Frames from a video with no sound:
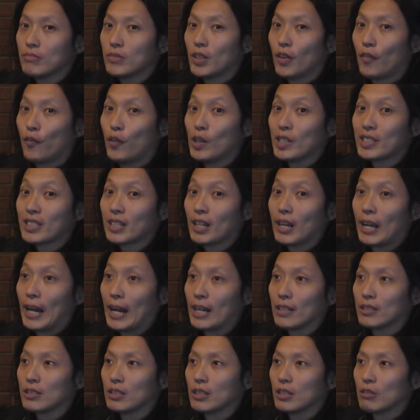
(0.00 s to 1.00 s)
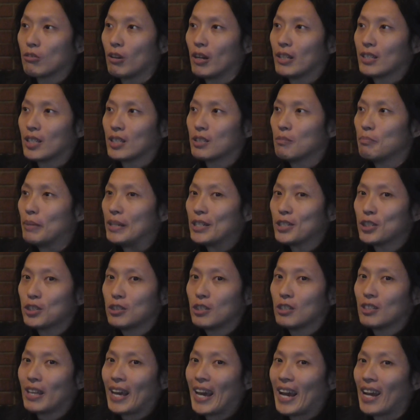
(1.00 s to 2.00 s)
first classic, right? Doesn't
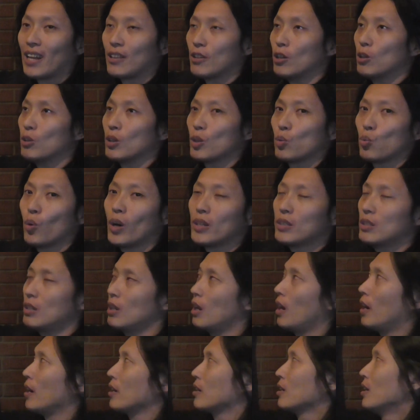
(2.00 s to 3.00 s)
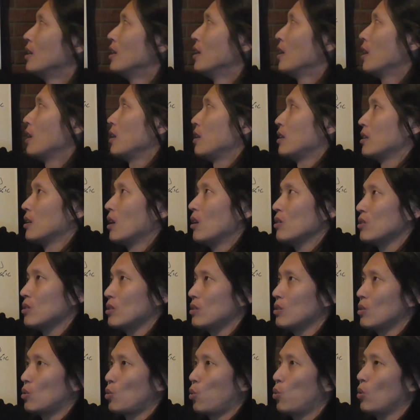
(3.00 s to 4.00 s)
mention it at all. It wasn't like Li
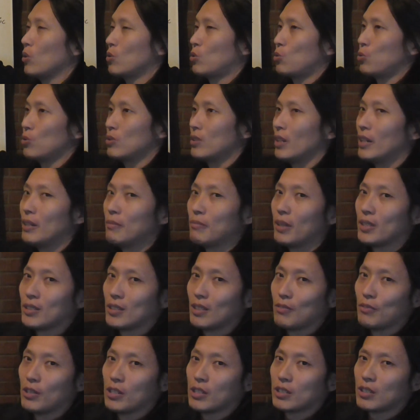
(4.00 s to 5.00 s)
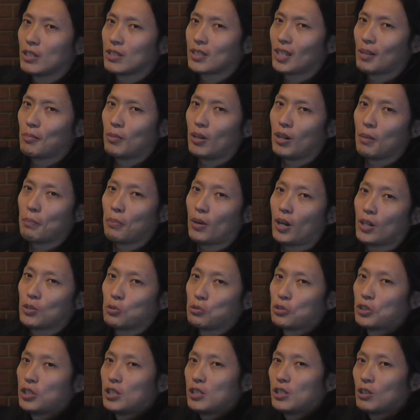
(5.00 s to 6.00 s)
Daozi taught to them and eventually somehow it passed
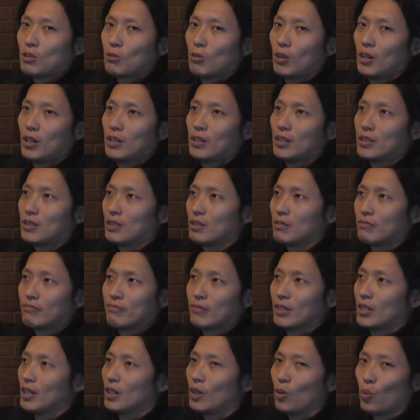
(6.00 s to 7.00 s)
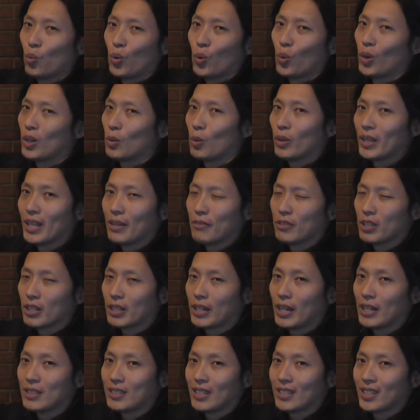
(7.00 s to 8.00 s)
to Qi Jiguang and then whatever the
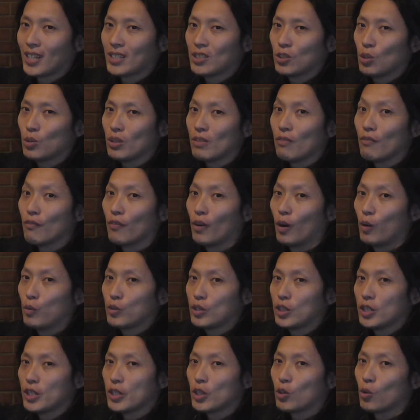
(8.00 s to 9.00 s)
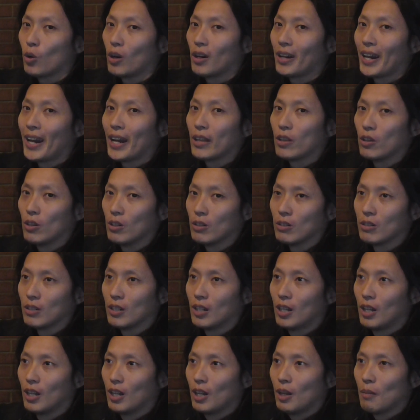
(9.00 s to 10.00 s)
case, it does not involve Qi Jiguang at all.
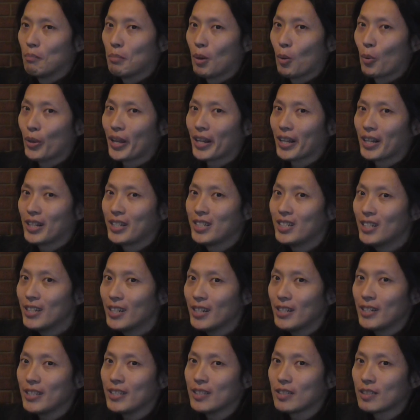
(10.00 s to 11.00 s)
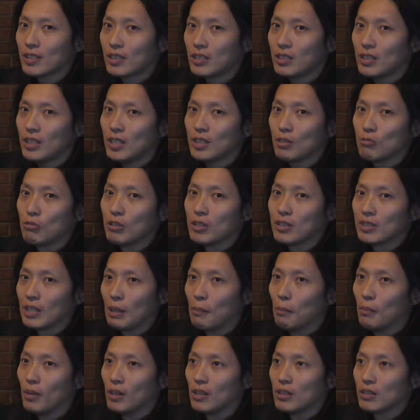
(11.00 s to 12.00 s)
But we can clearly see the
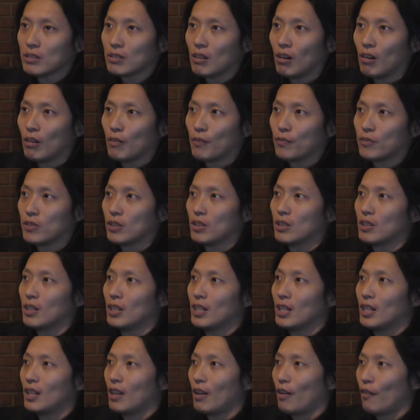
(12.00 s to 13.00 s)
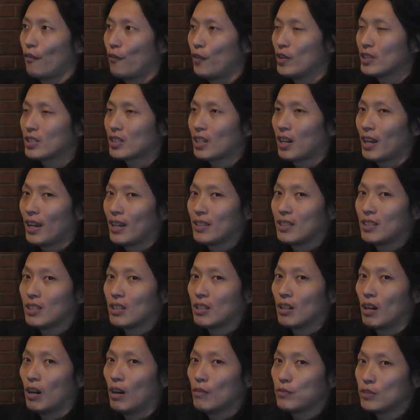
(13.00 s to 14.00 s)
resemblance of the first
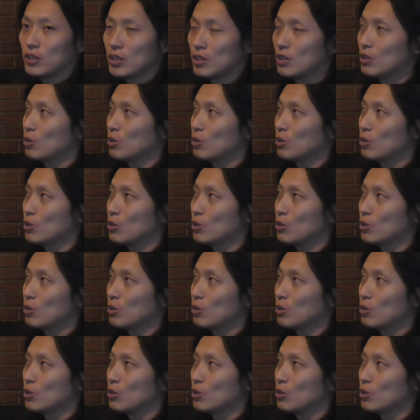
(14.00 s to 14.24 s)
classic of Qi